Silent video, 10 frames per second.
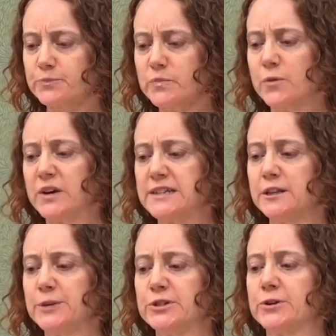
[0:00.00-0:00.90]
whereas a
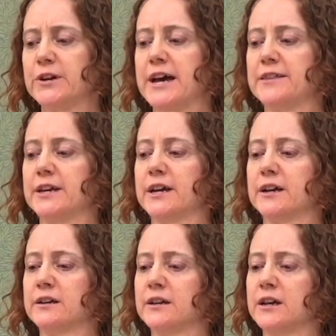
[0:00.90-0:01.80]
liberatory
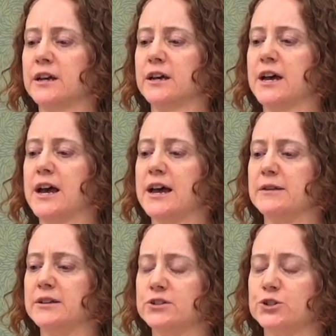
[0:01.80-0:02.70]
ethic
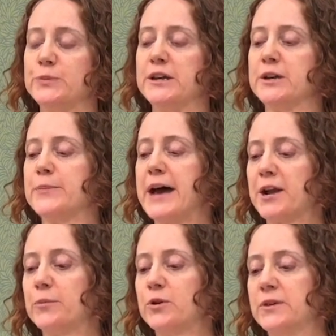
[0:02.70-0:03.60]
should be
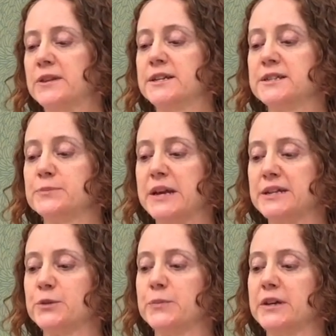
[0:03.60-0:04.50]
compatible with the
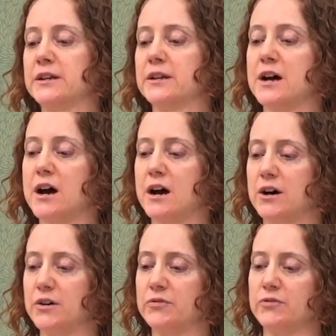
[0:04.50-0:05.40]
dismantlement
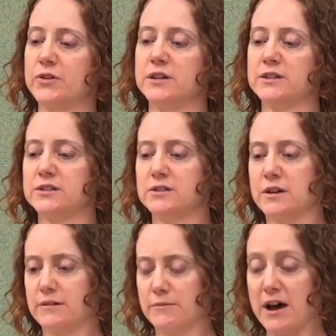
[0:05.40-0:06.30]
of
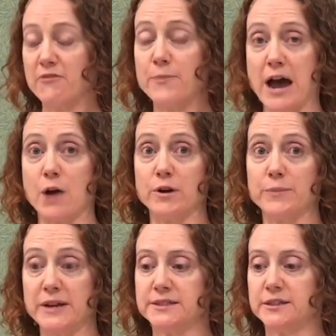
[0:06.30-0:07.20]
power,
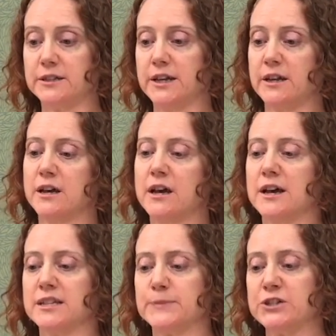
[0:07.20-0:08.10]
basically,
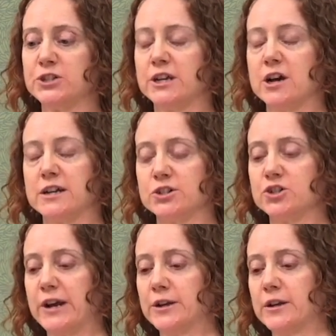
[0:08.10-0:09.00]
especially
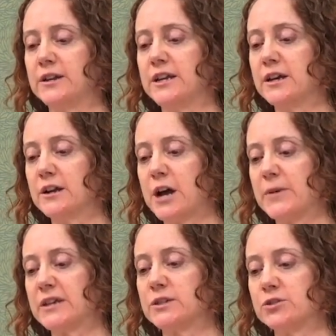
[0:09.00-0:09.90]
concentrated
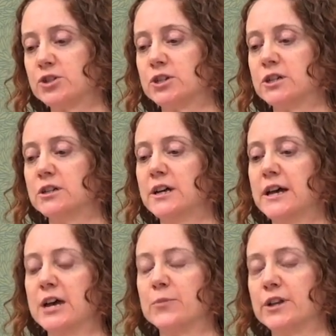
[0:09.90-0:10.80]
economic, social,
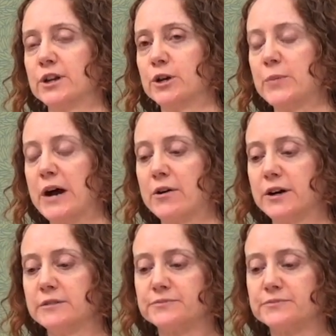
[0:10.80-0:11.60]
and political power.